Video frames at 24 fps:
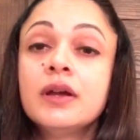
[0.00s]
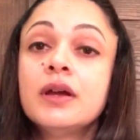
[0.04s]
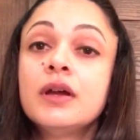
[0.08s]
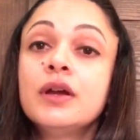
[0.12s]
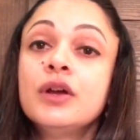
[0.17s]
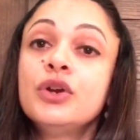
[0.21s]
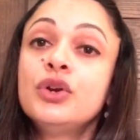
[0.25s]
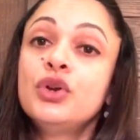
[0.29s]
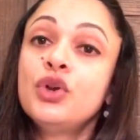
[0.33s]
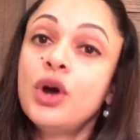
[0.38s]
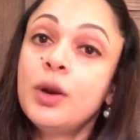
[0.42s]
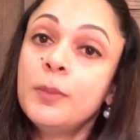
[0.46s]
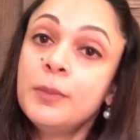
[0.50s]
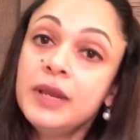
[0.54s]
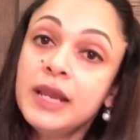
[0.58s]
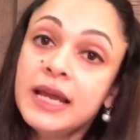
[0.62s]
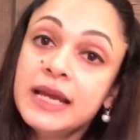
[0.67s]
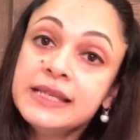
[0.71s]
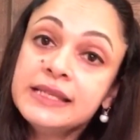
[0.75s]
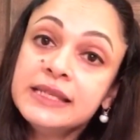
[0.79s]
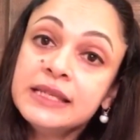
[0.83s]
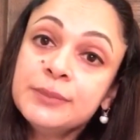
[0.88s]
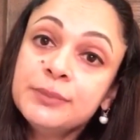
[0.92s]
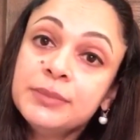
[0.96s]

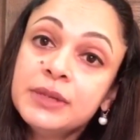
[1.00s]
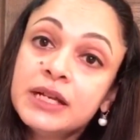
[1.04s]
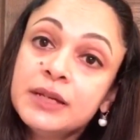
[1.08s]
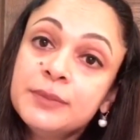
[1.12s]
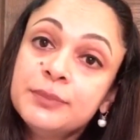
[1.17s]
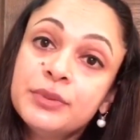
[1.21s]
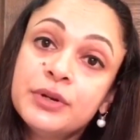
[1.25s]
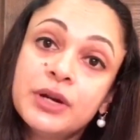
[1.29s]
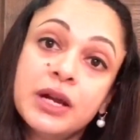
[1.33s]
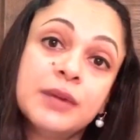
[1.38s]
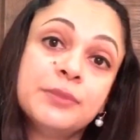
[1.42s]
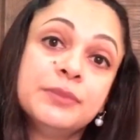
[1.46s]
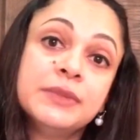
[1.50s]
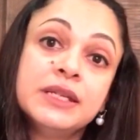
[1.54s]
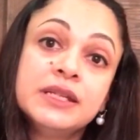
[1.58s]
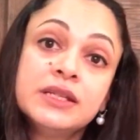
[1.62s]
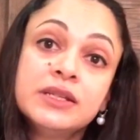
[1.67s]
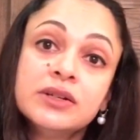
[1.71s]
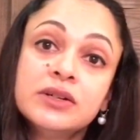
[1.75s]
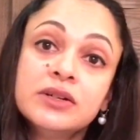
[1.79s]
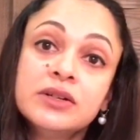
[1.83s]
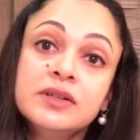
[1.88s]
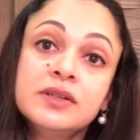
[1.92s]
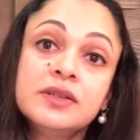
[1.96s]
normalizing blood
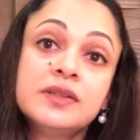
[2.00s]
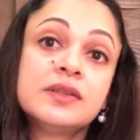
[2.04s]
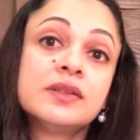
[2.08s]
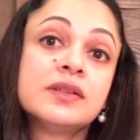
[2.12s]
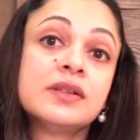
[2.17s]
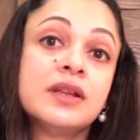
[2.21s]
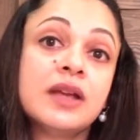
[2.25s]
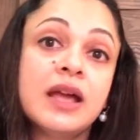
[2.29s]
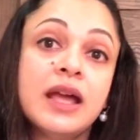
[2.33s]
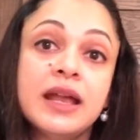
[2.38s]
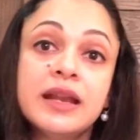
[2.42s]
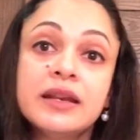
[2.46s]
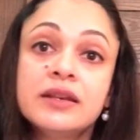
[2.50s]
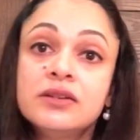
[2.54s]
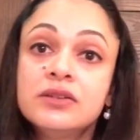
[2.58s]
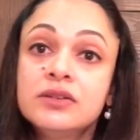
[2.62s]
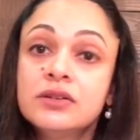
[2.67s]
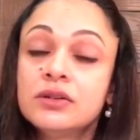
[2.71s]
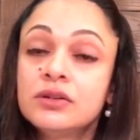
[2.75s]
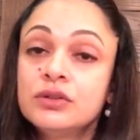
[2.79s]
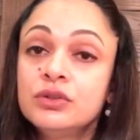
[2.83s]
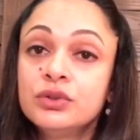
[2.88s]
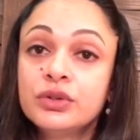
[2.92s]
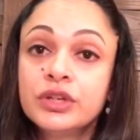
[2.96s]
parameters and
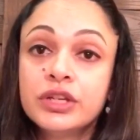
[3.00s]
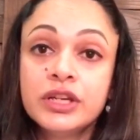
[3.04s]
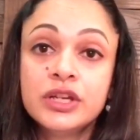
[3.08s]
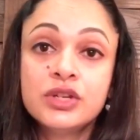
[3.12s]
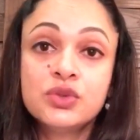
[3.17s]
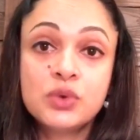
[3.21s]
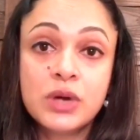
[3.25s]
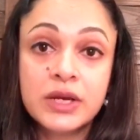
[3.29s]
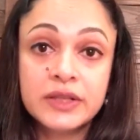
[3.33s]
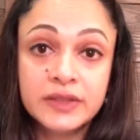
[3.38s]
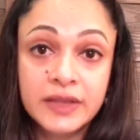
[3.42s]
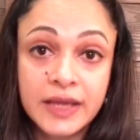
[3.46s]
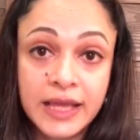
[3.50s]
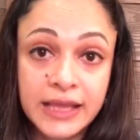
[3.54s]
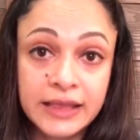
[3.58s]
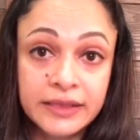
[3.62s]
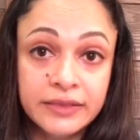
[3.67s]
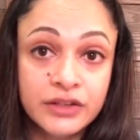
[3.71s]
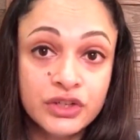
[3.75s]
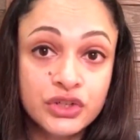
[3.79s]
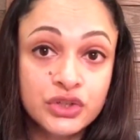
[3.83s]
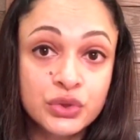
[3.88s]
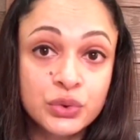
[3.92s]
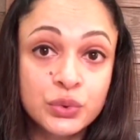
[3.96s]
looking into other health
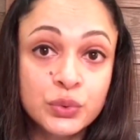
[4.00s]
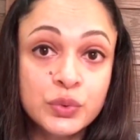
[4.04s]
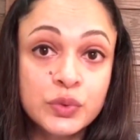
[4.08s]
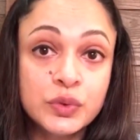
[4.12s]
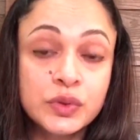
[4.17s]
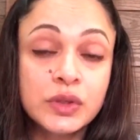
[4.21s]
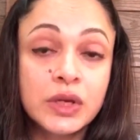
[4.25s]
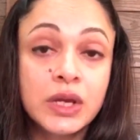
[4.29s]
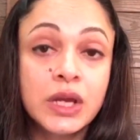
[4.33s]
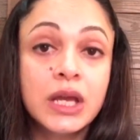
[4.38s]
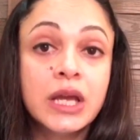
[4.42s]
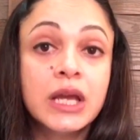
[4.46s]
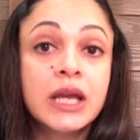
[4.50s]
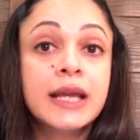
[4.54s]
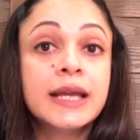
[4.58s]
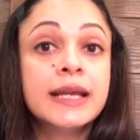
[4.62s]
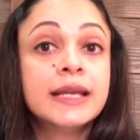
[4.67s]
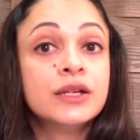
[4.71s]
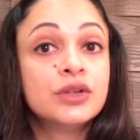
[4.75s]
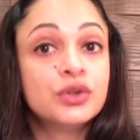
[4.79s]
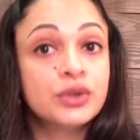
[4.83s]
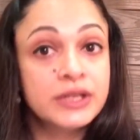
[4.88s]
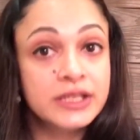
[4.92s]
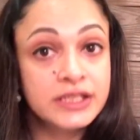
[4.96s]
issues,
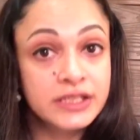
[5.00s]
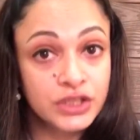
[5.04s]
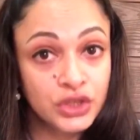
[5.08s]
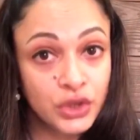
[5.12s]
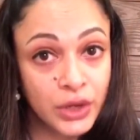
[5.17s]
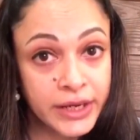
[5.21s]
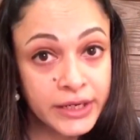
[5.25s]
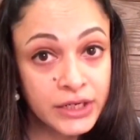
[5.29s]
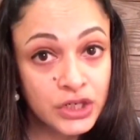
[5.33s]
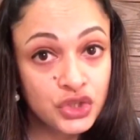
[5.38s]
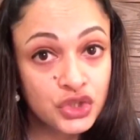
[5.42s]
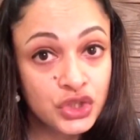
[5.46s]
increasing your energy